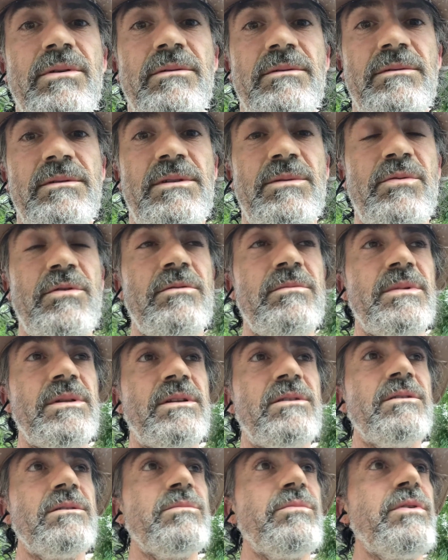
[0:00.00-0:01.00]
It's probably
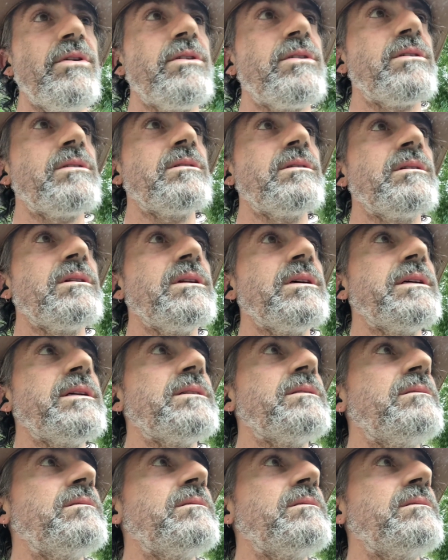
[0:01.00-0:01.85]
got a broken lead